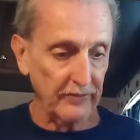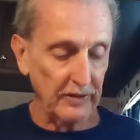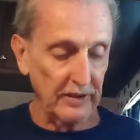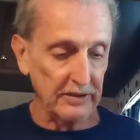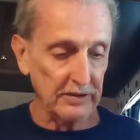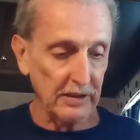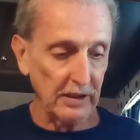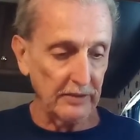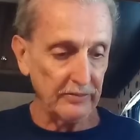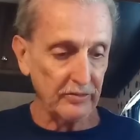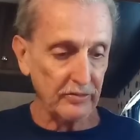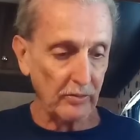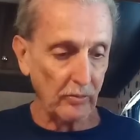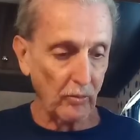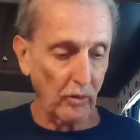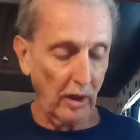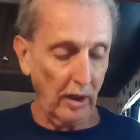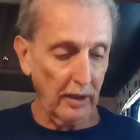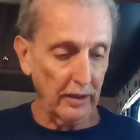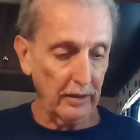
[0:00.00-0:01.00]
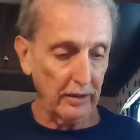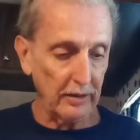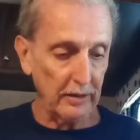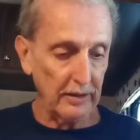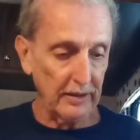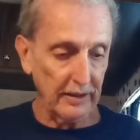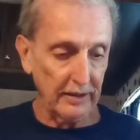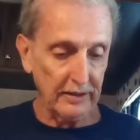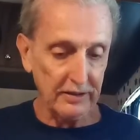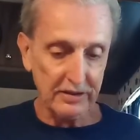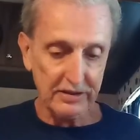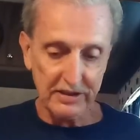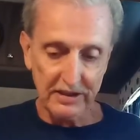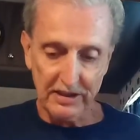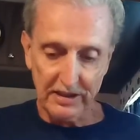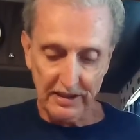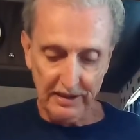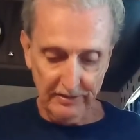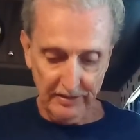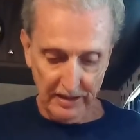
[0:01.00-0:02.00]
And this comes from Rhonda in
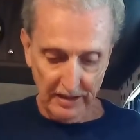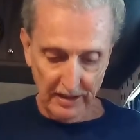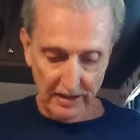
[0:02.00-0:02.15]
Tennessee.